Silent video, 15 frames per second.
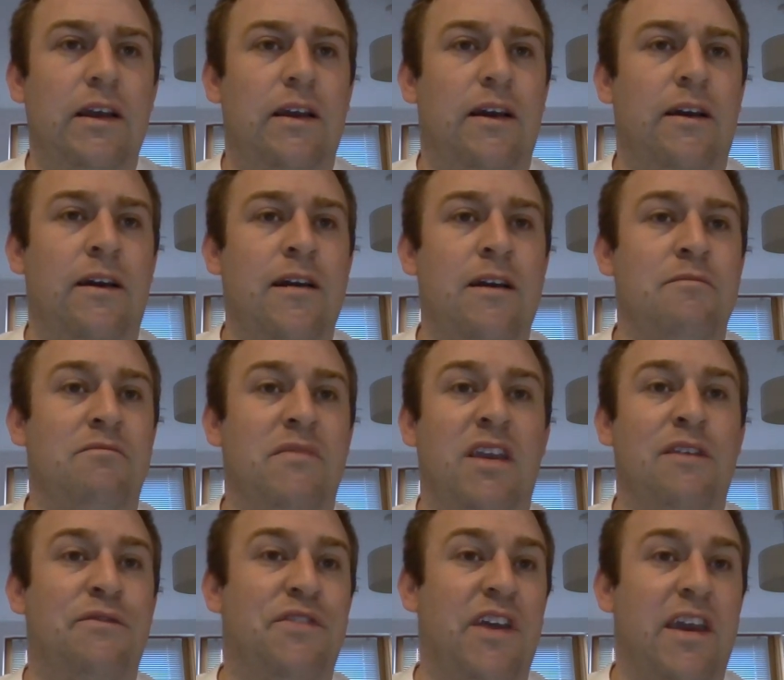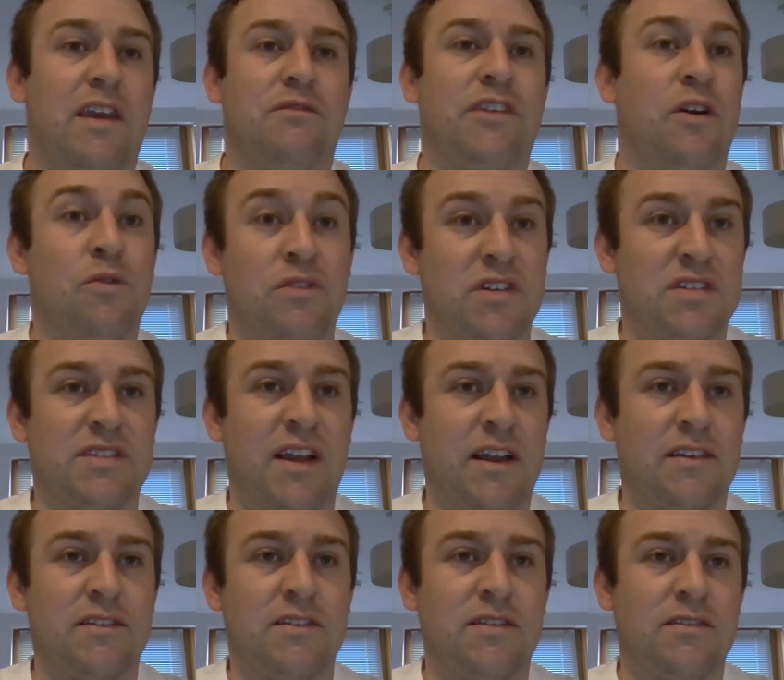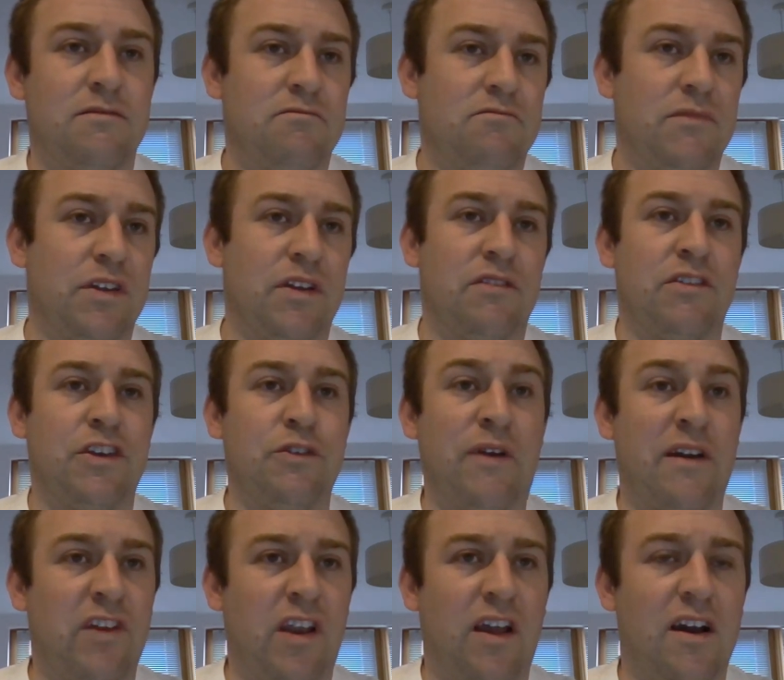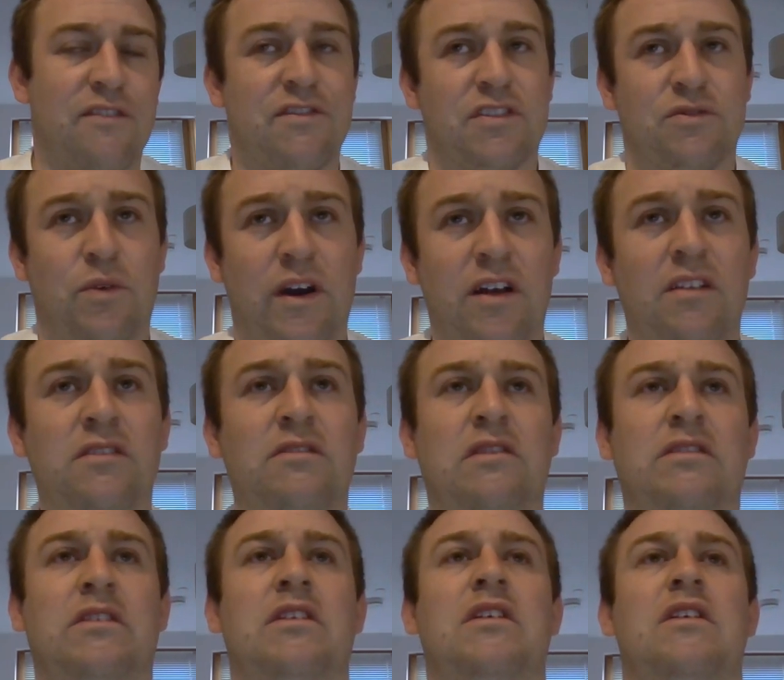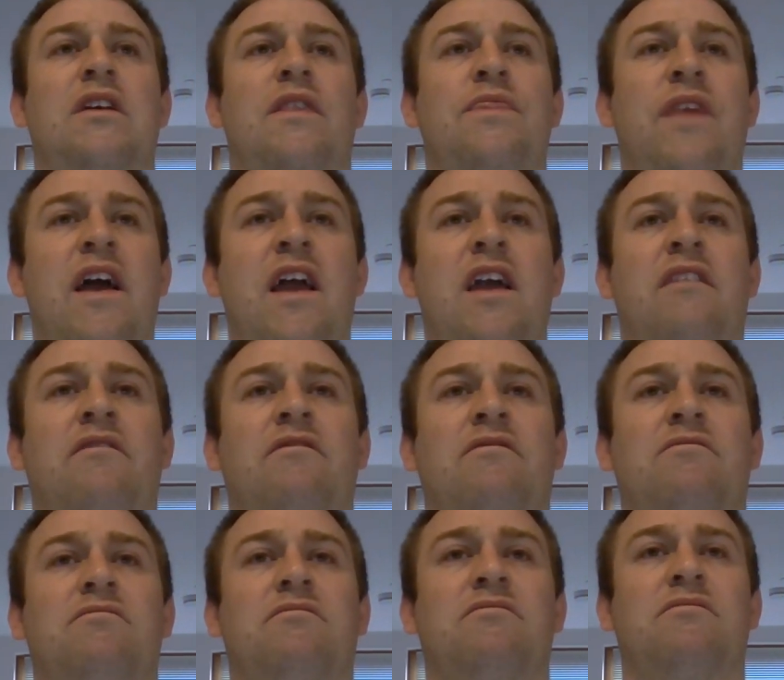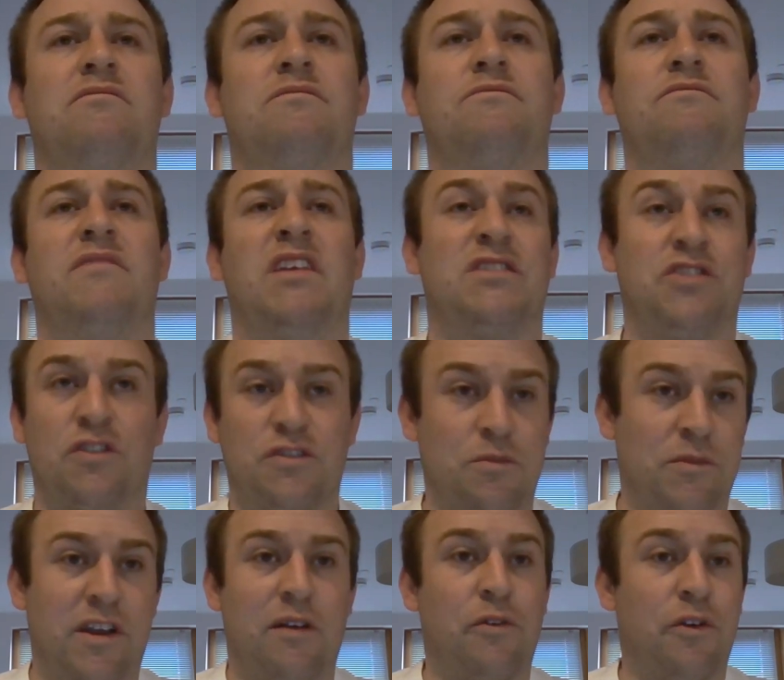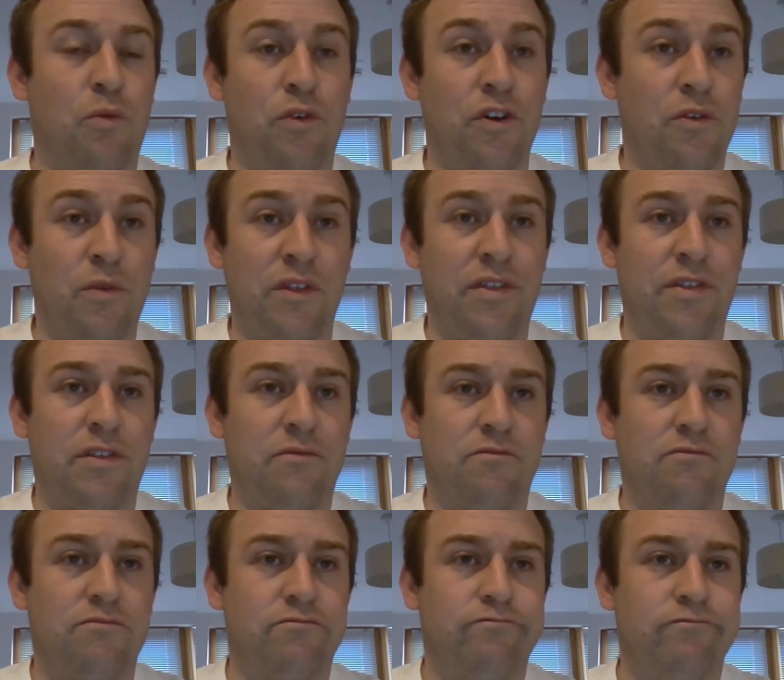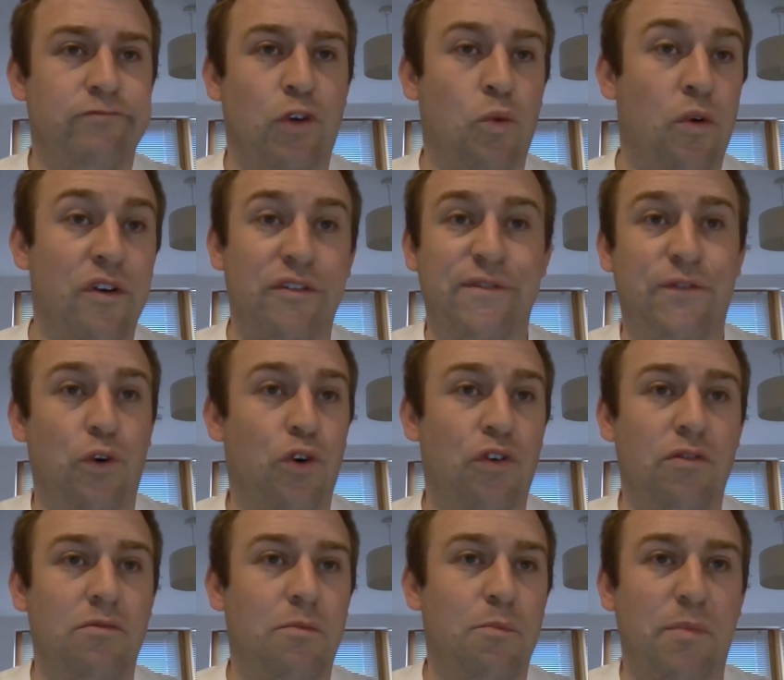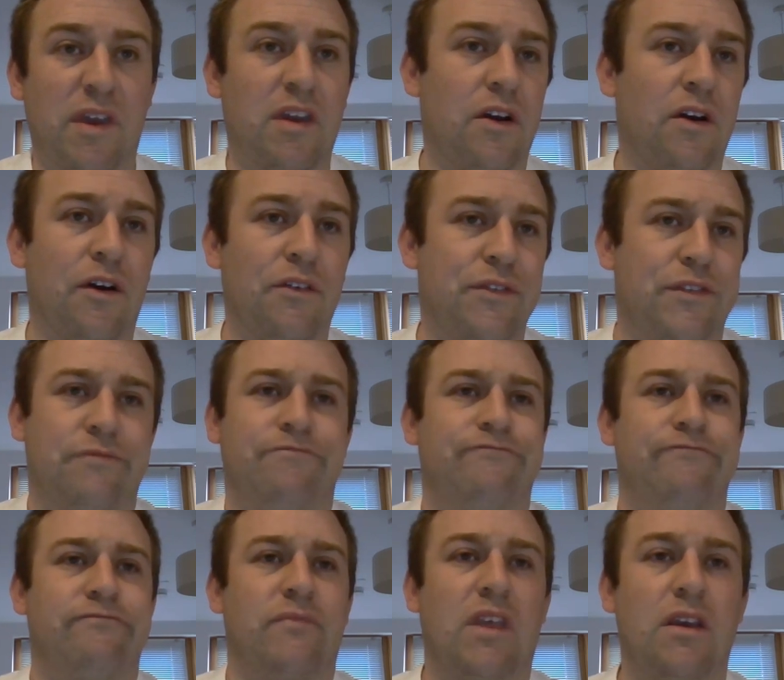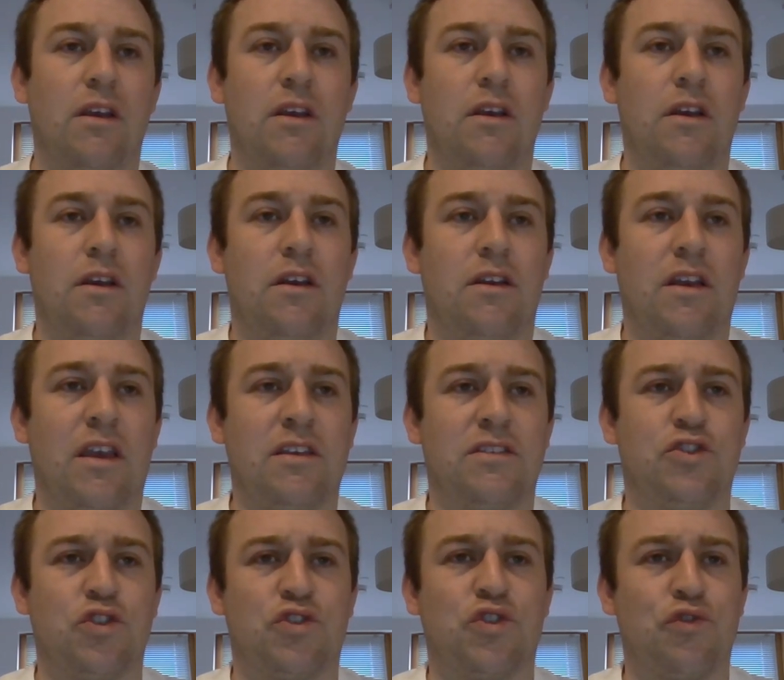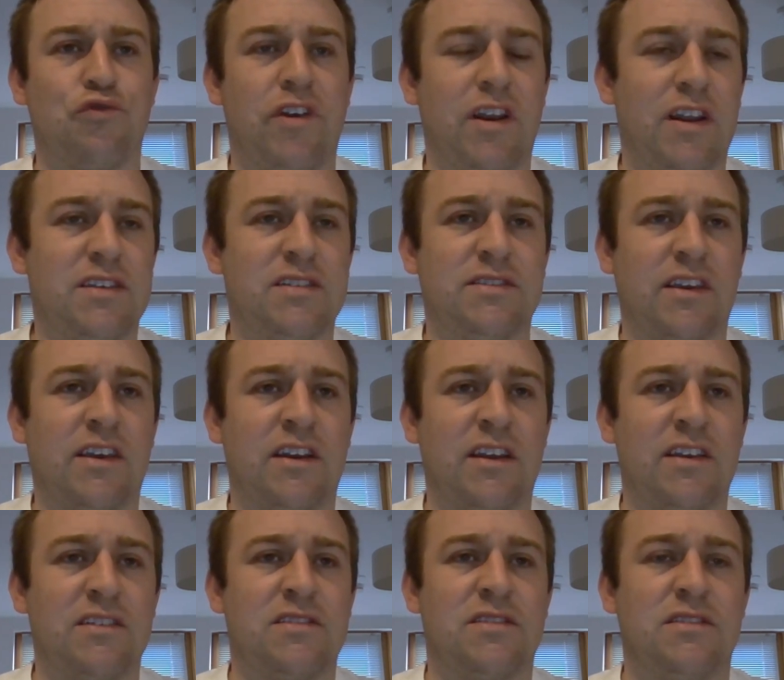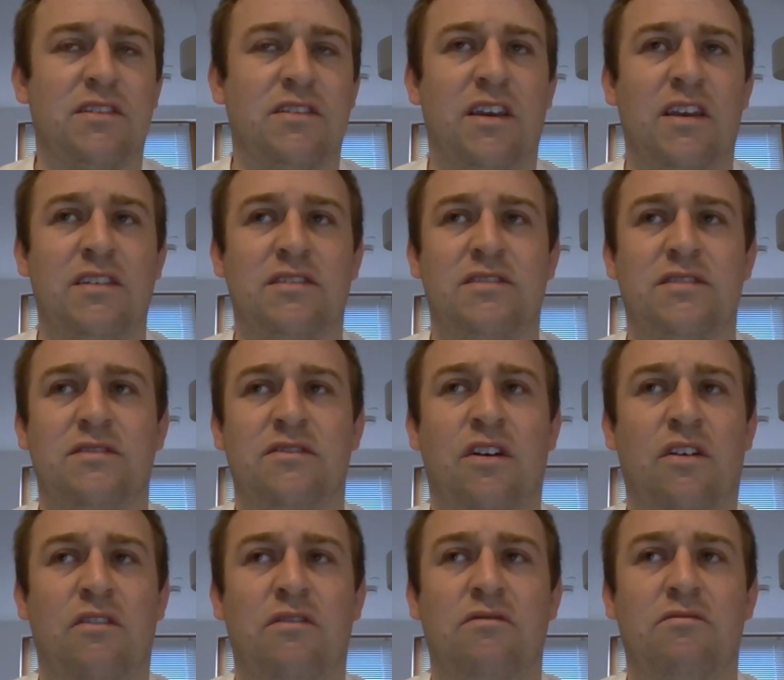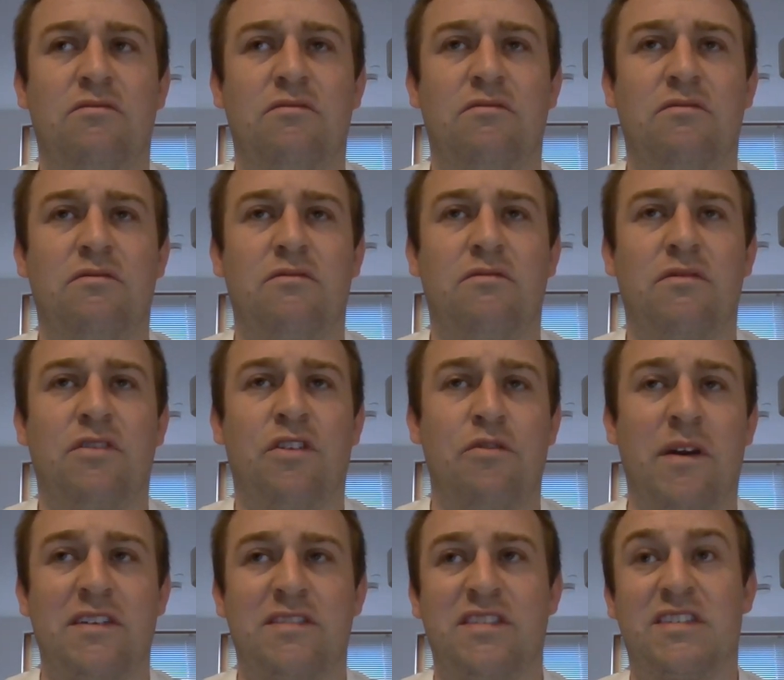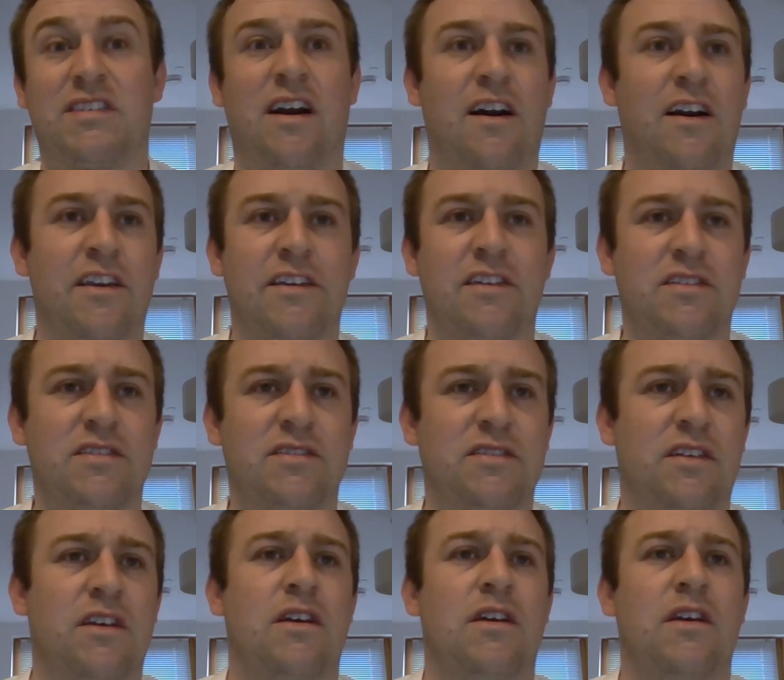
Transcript: If they don't understand that you have a life as well, then it's not somebody I want to work with or work for, because it's just unrealistic, and it's not, going back to this kindness,